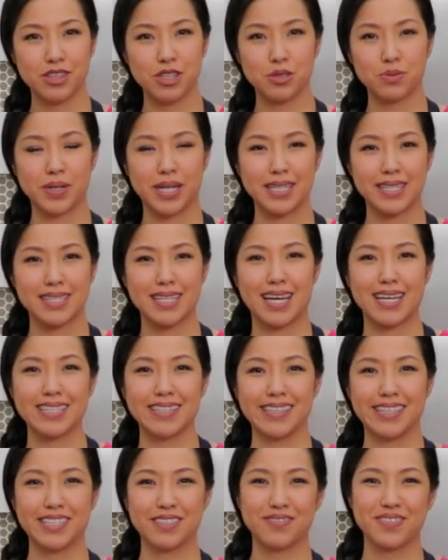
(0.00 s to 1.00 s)
The right
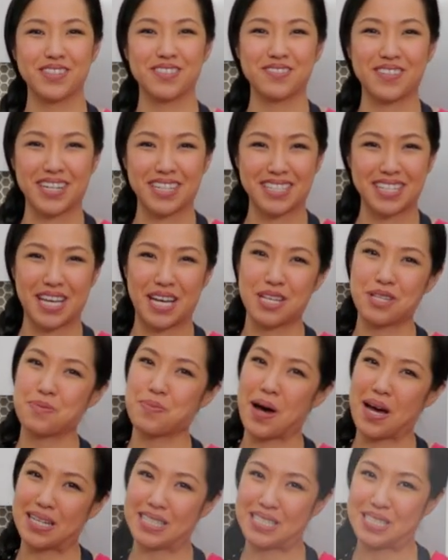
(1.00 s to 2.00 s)
size lid for the right size
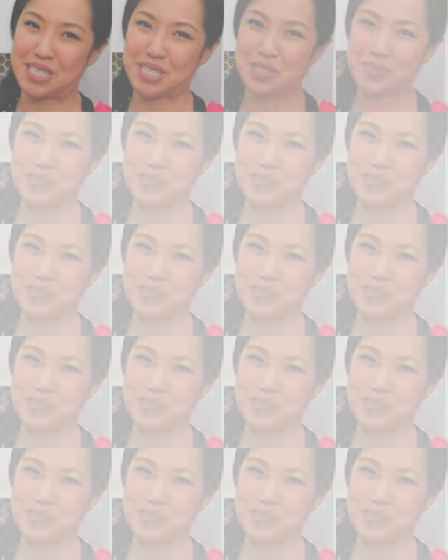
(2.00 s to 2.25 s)
pot.